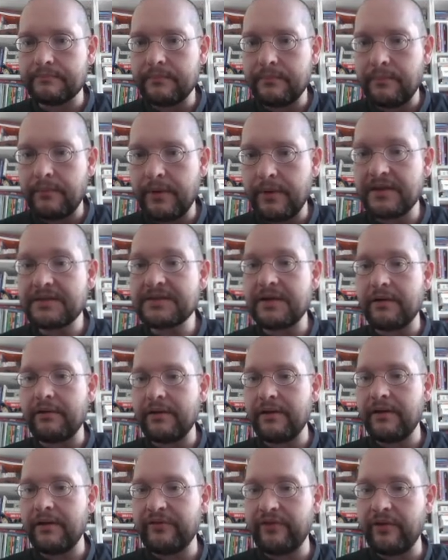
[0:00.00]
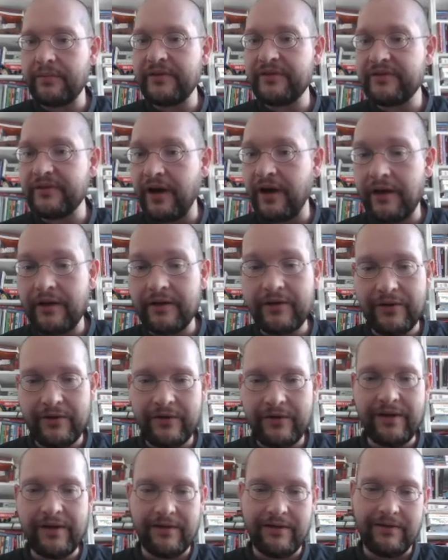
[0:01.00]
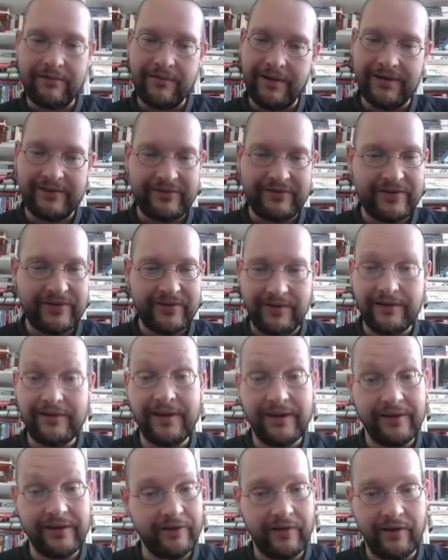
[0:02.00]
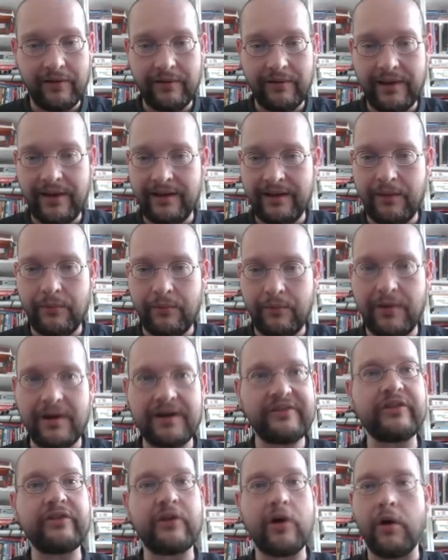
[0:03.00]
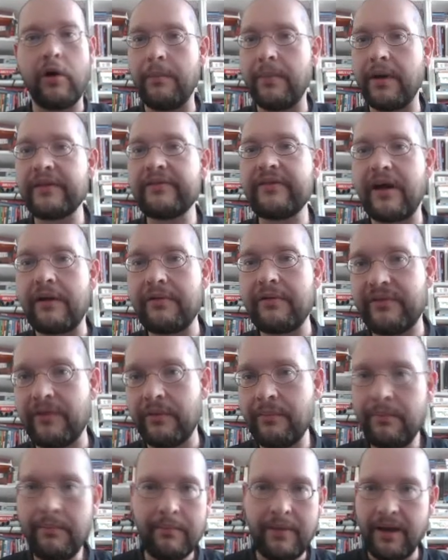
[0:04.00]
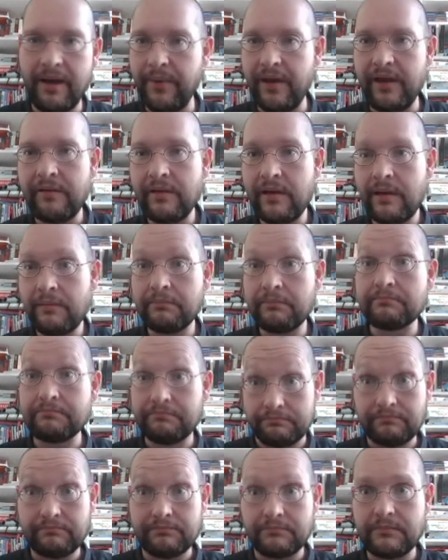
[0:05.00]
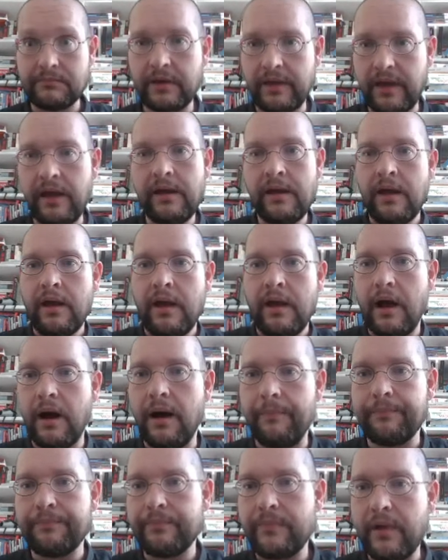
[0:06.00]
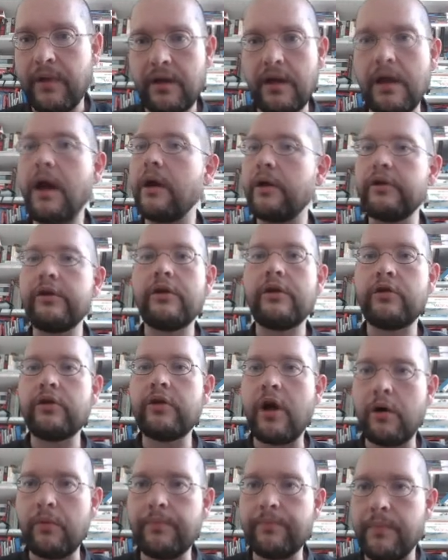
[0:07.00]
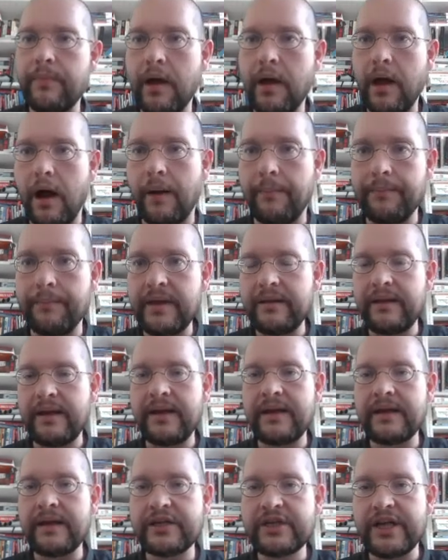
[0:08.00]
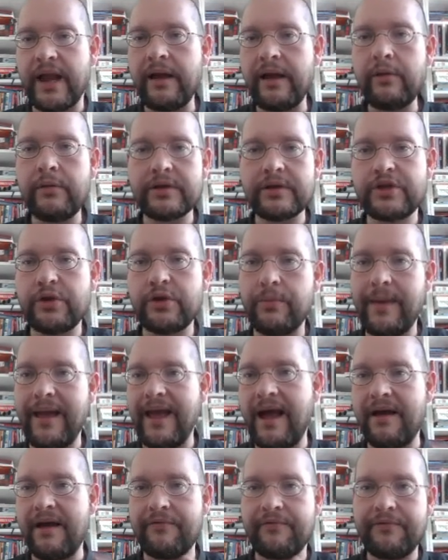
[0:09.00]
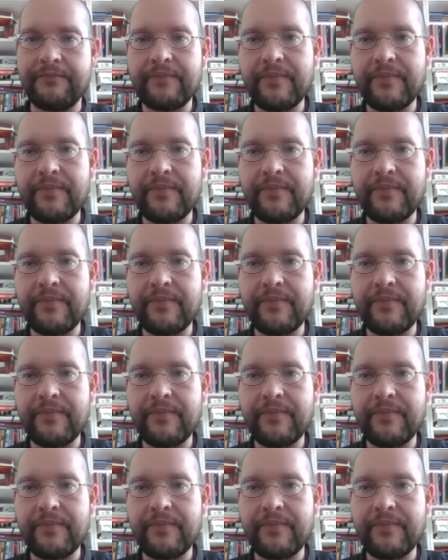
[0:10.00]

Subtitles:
monetarianism is not on Google, right? Okay, so, and what is it called? Monetarism, maybe? Okay? In the English language, you may have